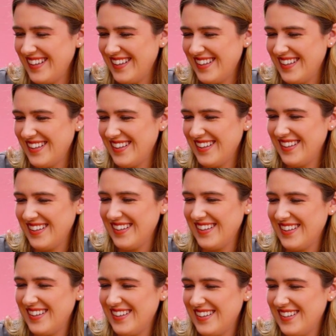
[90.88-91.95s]

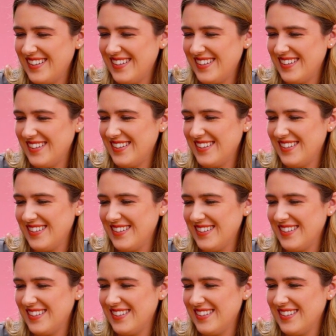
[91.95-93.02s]

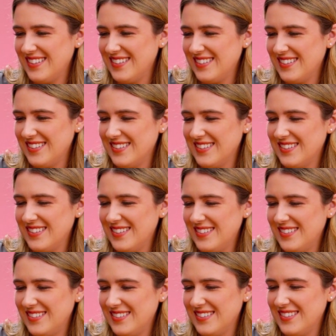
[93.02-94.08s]

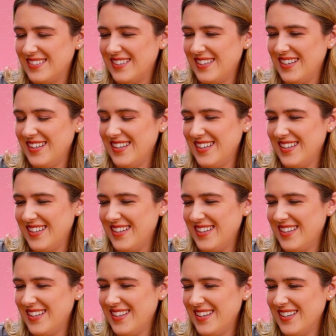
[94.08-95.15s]

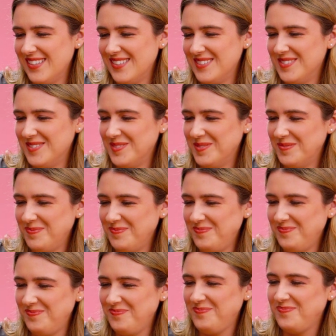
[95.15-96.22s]

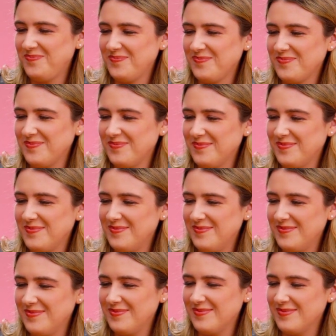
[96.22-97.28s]

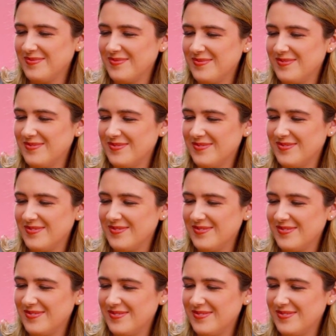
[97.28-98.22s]
The person shown says nothing.